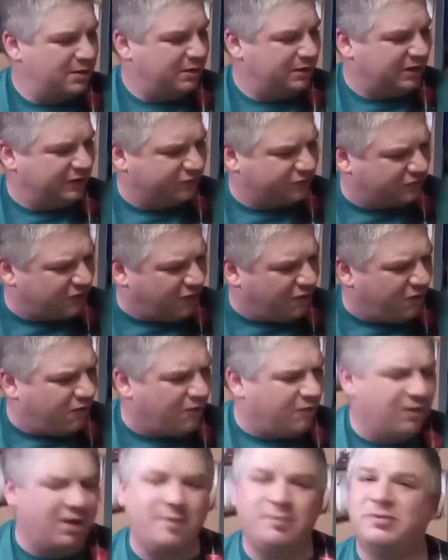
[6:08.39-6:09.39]
Let's go
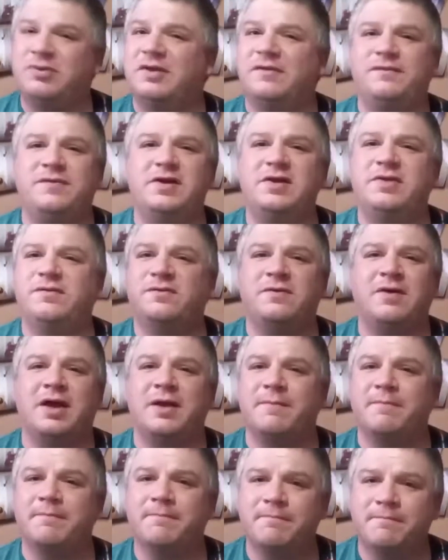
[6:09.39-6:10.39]
on up to the 5th fret.
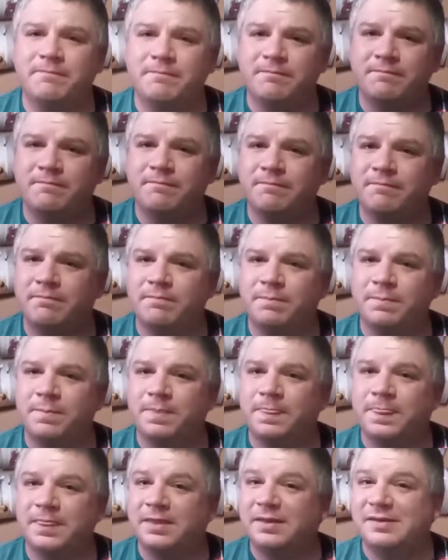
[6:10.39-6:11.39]

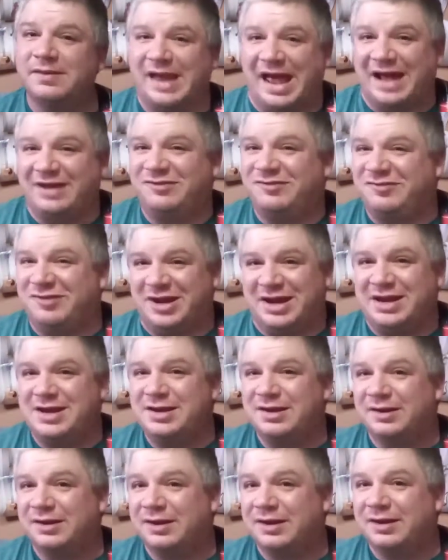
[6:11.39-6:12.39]
That's G,
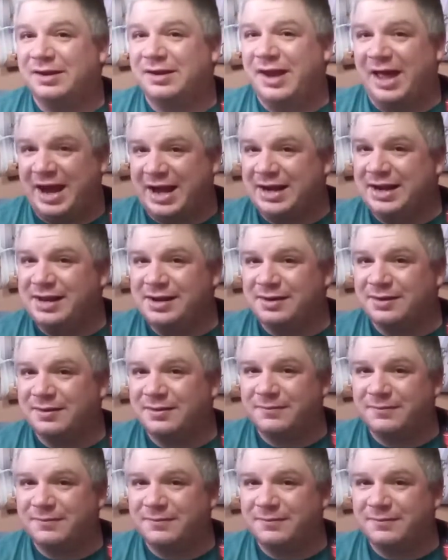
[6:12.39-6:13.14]
ain't it?